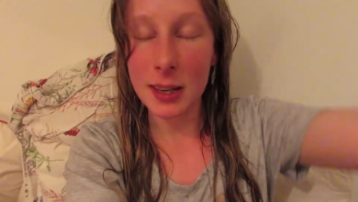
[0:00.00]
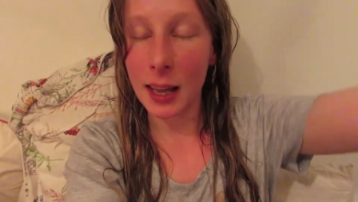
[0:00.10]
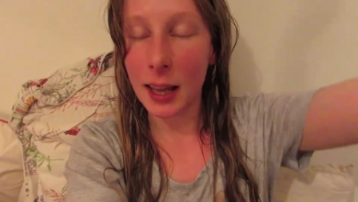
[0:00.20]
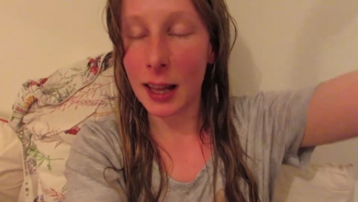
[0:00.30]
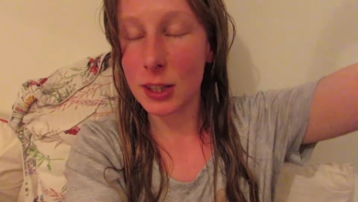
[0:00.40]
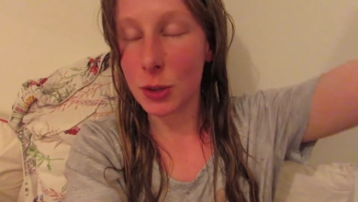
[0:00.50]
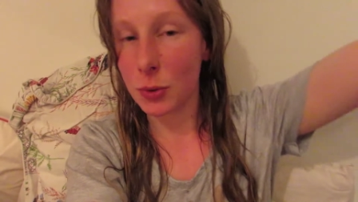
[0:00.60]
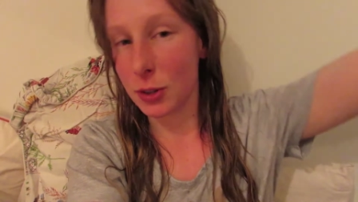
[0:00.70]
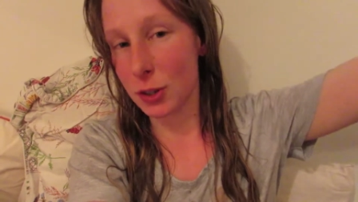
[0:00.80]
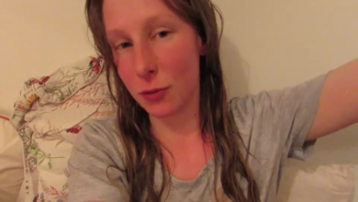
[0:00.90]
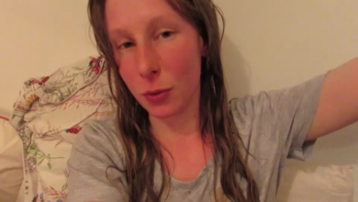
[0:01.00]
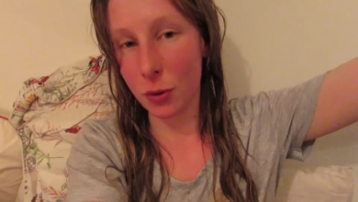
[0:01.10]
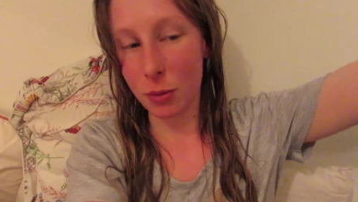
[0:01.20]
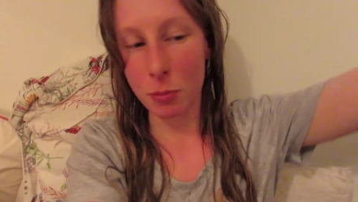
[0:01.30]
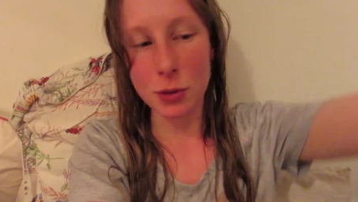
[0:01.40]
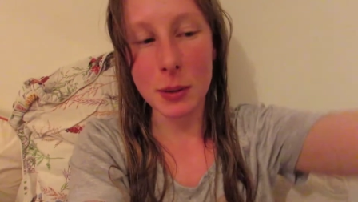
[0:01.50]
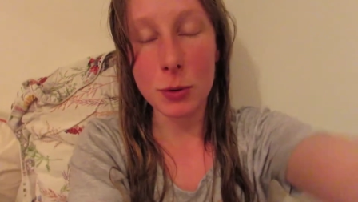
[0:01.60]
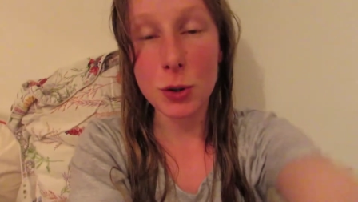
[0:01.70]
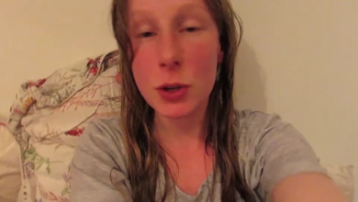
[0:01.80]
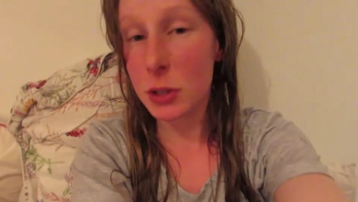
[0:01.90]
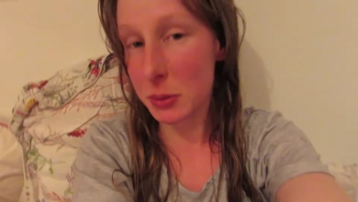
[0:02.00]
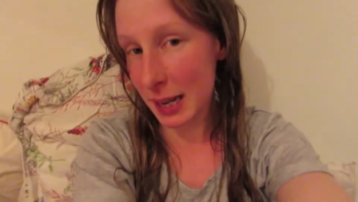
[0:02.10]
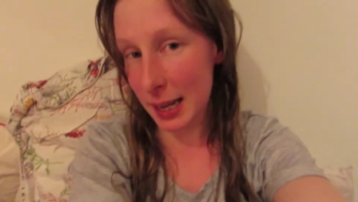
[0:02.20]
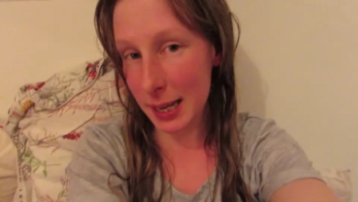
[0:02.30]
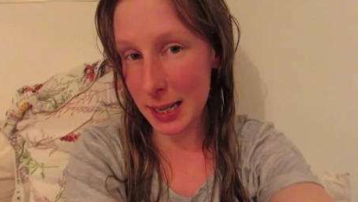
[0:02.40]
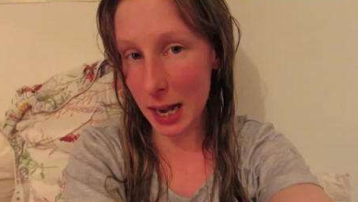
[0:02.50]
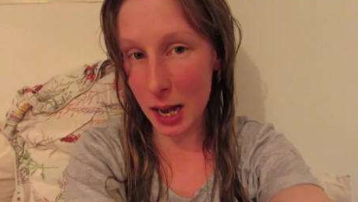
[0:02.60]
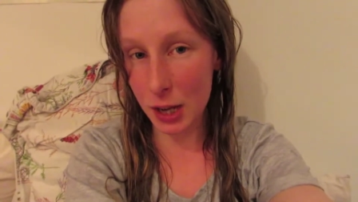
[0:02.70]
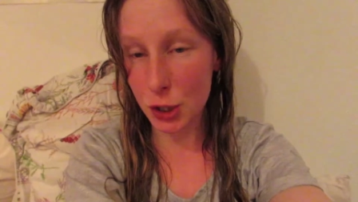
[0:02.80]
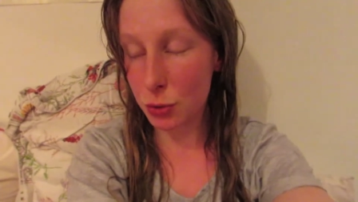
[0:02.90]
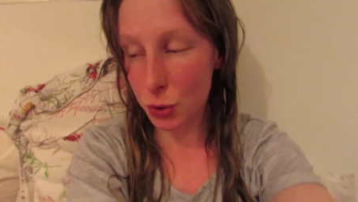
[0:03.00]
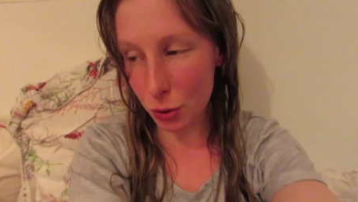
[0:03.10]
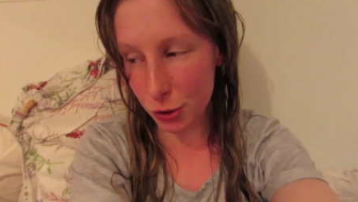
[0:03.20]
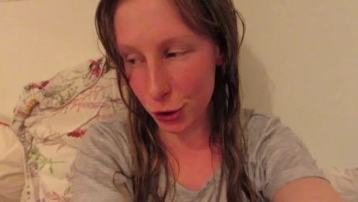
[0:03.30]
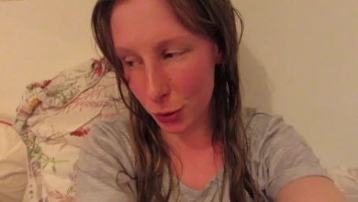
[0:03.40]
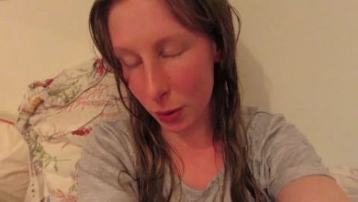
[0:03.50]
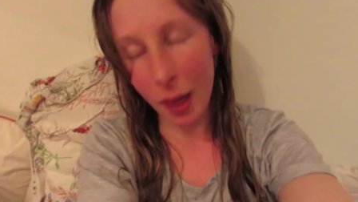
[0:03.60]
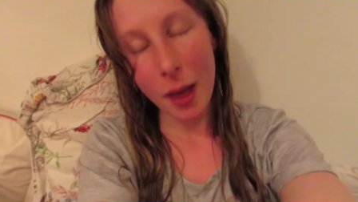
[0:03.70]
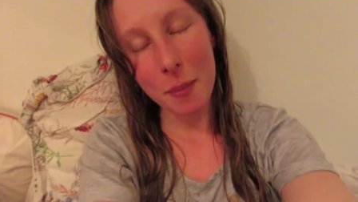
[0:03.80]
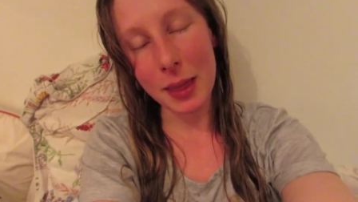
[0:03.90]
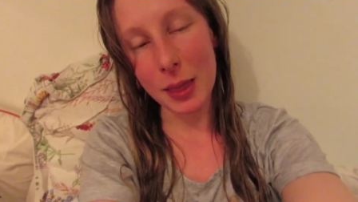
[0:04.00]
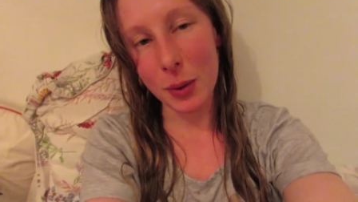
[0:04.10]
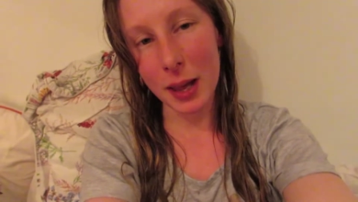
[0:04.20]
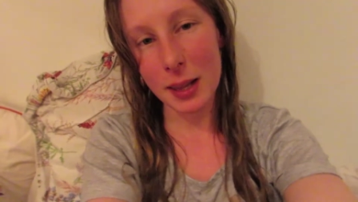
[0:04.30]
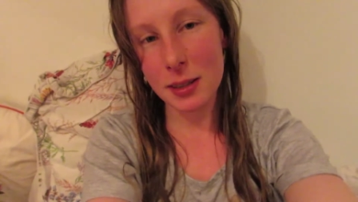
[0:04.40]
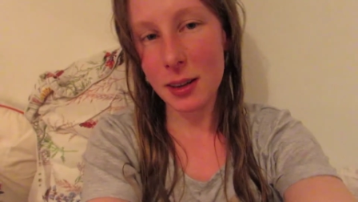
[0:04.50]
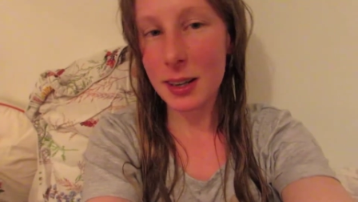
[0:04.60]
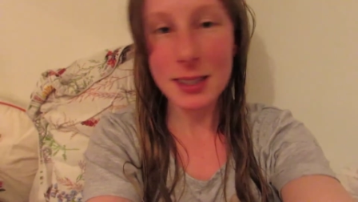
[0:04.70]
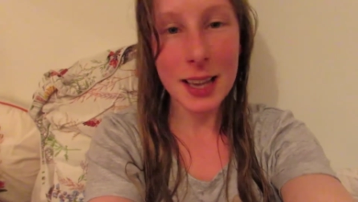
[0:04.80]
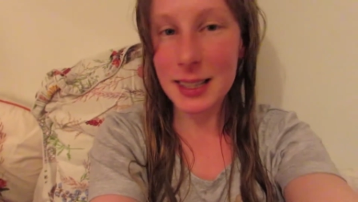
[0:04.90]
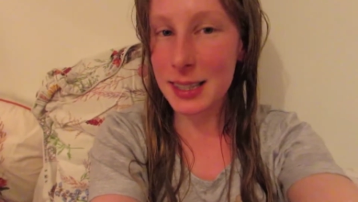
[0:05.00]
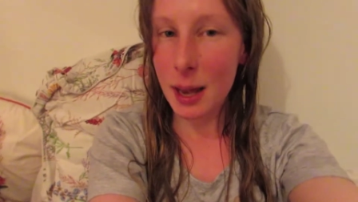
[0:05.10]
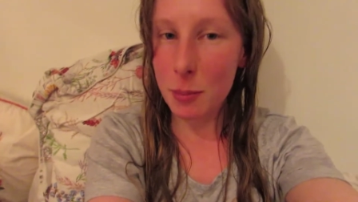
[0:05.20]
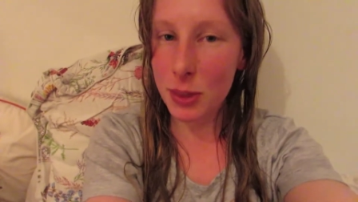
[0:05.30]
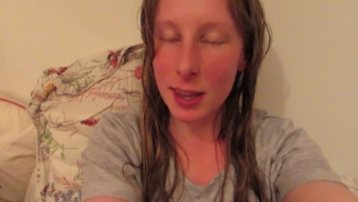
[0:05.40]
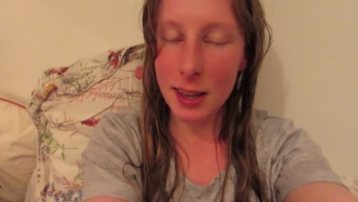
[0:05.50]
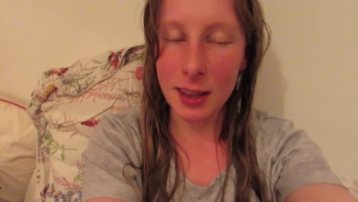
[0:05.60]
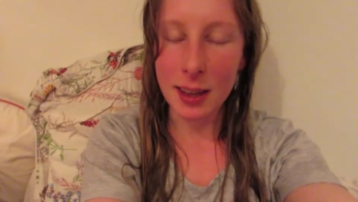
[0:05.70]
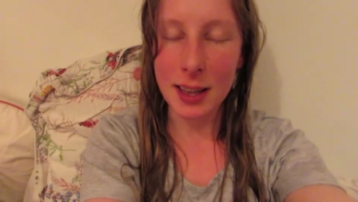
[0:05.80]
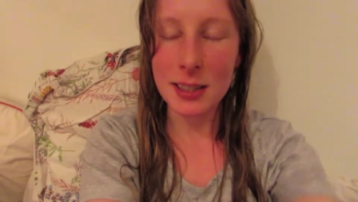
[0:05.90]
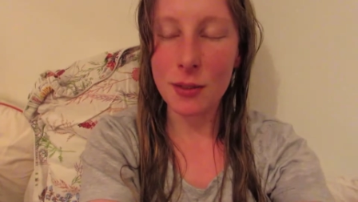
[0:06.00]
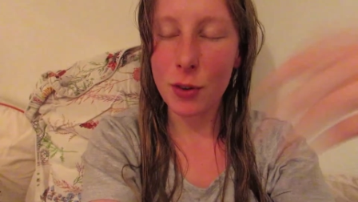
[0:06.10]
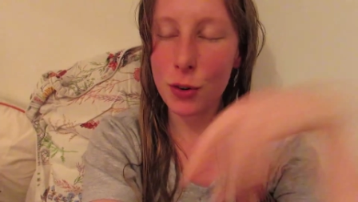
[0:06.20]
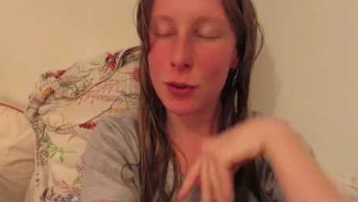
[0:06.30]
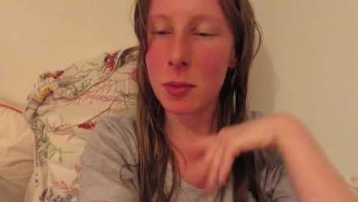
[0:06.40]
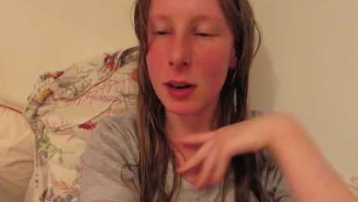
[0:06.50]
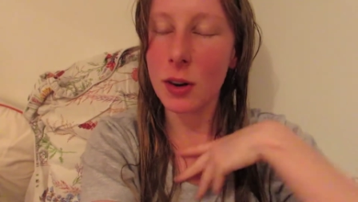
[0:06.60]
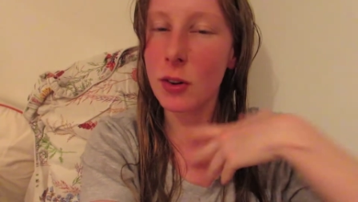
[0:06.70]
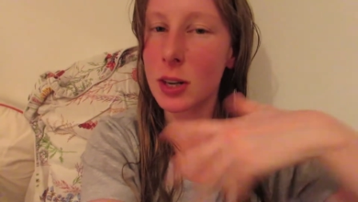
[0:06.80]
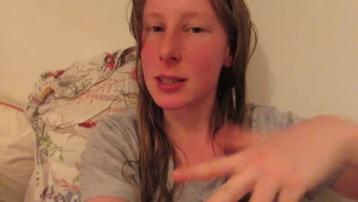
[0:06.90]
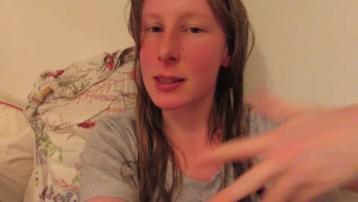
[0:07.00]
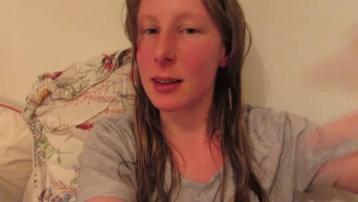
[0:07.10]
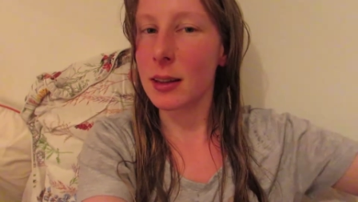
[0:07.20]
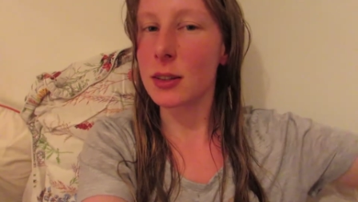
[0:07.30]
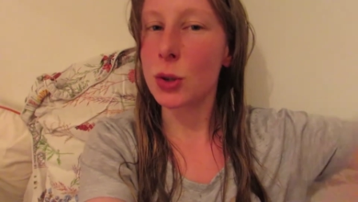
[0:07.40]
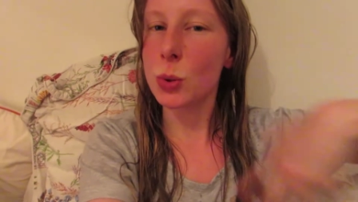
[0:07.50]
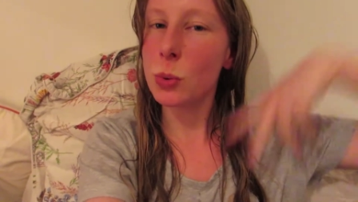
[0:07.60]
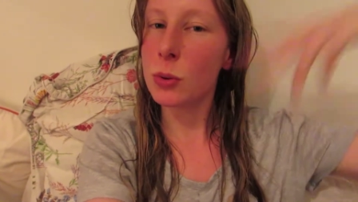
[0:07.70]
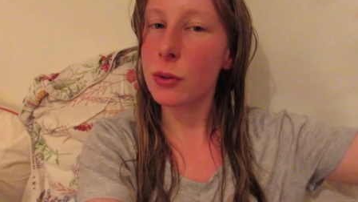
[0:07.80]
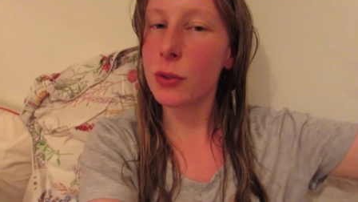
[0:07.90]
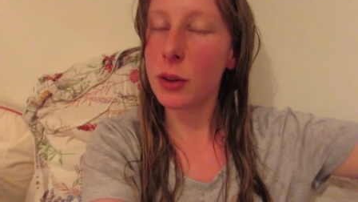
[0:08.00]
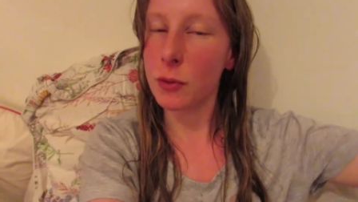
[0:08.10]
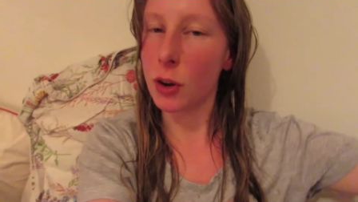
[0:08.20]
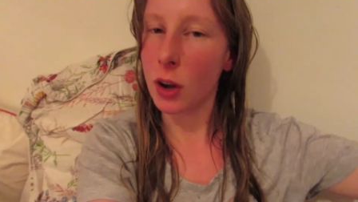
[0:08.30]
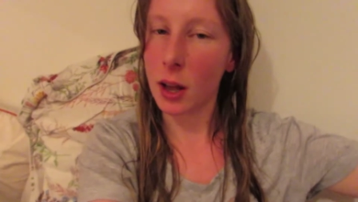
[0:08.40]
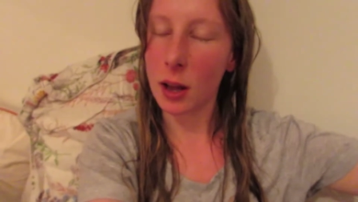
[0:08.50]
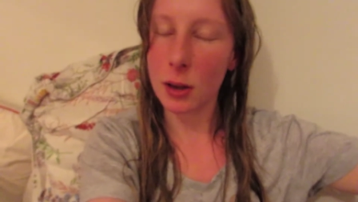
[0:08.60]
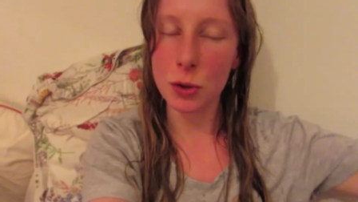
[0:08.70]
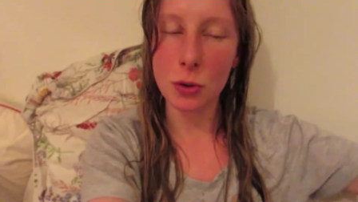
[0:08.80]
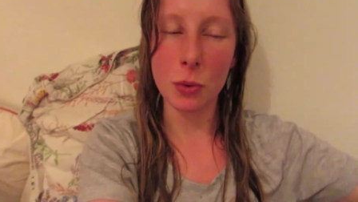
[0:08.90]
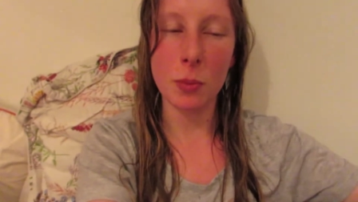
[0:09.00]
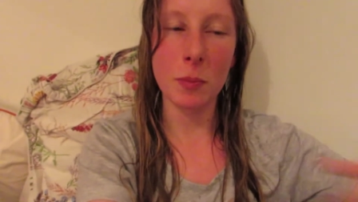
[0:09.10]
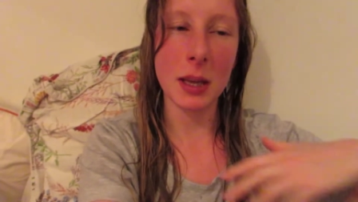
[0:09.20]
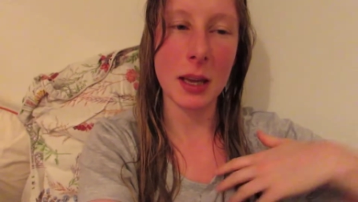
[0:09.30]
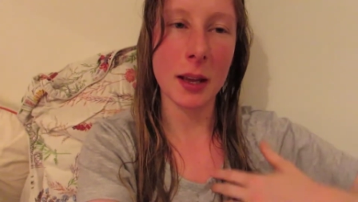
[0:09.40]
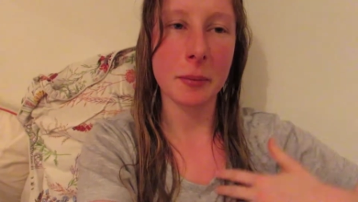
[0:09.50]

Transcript: take, and so on and so forth. Most people choose to do it naked, I choose not to, but either way, it's not a sexy time thing, it's a vulnerable and honest thing, it's a tool for the vlogger to be